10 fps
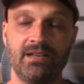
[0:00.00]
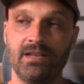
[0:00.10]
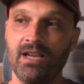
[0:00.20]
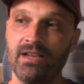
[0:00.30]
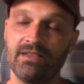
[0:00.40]
And
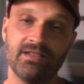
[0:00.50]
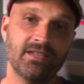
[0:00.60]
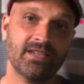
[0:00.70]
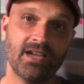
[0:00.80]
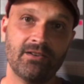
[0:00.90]
this
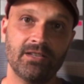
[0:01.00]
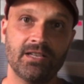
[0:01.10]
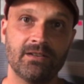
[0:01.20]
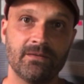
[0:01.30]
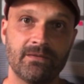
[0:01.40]
is how a
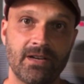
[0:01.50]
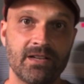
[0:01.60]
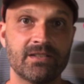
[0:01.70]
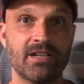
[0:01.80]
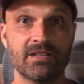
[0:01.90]
lot of
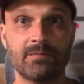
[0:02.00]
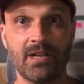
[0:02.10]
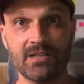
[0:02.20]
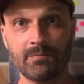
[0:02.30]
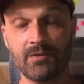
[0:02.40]
Hans
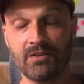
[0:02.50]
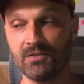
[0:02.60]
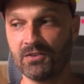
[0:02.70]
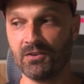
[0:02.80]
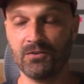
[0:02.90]

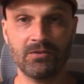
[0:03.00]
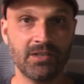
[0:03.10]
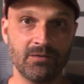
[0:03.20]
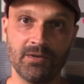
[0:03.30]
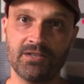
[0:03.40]
Asperger's
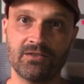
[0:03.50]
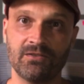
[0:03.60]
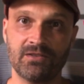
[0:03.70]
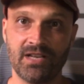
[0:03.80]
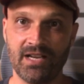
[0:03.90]
early
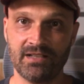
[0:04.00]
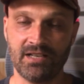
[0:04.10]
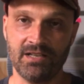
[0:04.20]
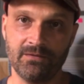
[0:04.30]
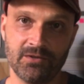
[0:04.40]
research got
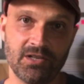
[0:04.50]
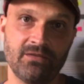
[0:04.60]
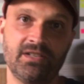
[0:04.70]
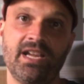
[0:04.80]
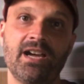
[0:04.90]
kind of
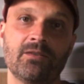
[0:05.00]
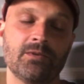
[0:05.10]
shoved down,